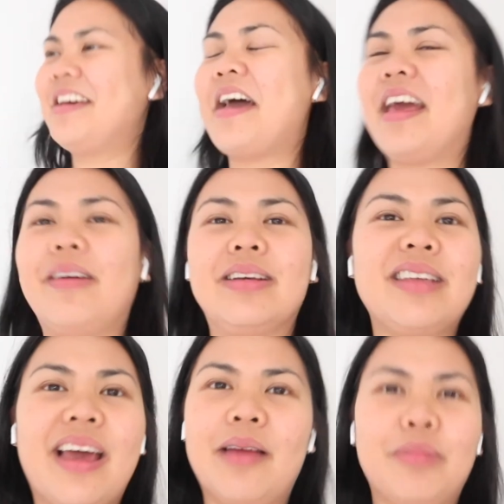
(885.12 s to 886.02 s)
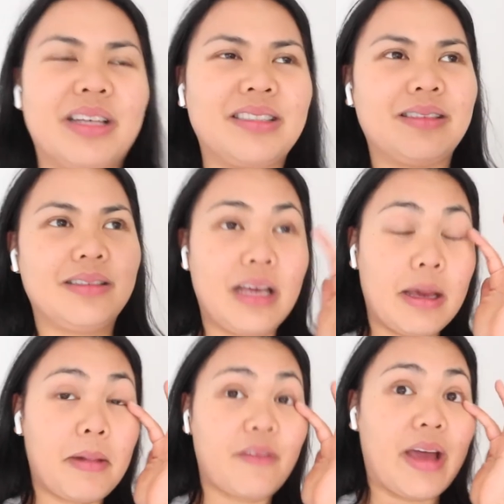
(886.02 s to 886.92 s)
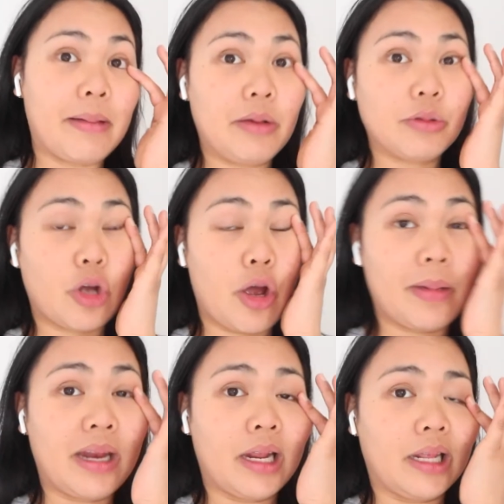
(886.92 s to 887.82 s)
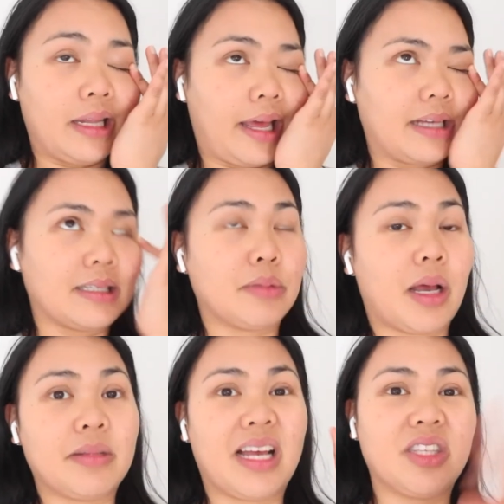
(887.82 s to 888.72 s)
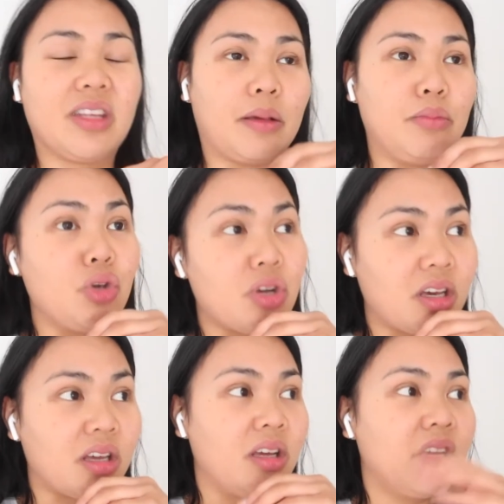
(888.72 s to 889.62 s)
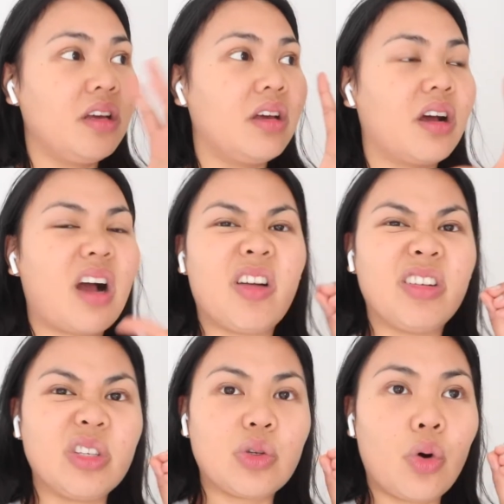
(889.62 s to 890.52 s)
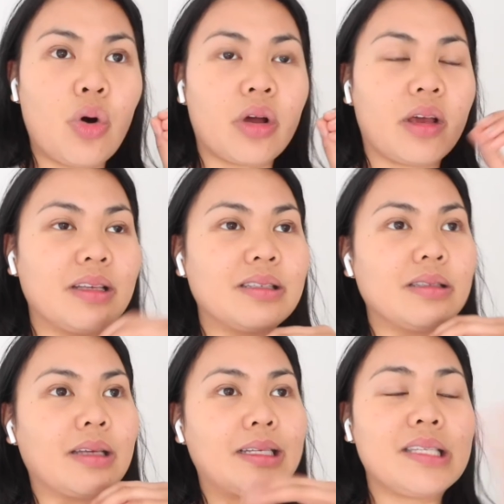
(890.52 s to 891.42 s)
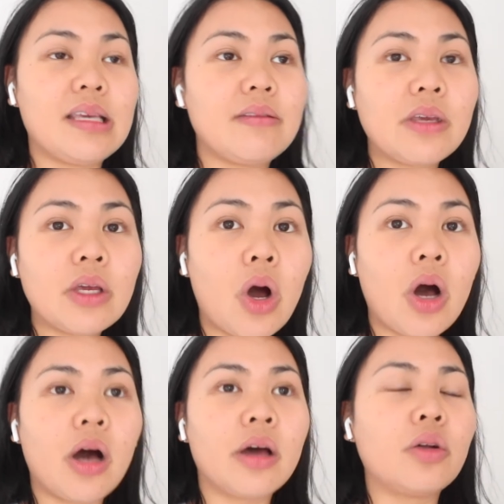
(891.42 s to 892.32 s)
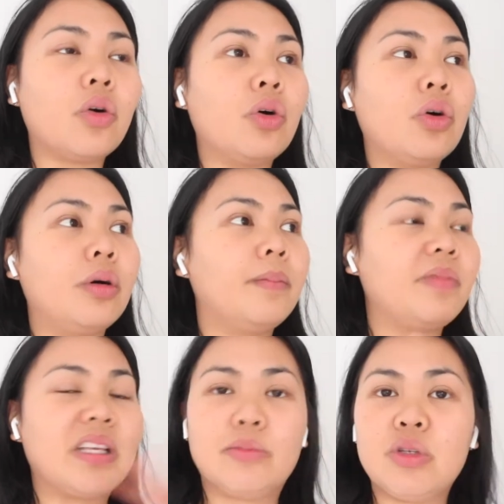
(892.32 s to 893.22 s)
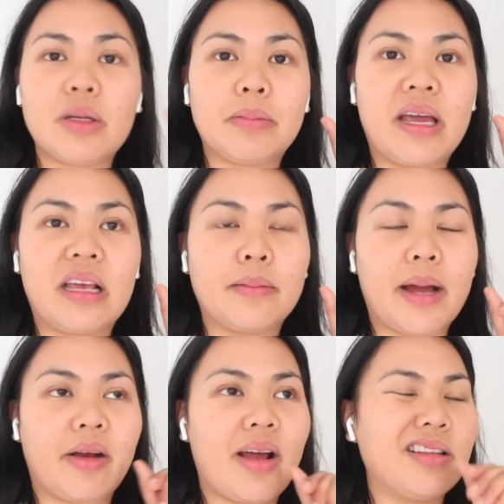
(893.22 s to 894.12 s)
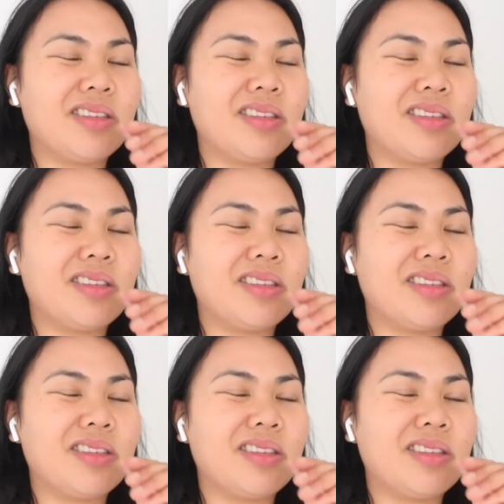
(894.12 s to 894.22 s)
Anyways, yeah, and plus... my family was home, and, and like sometimes I had to like mute it. Can't really talk because there's like T V on or there's music playing in the background.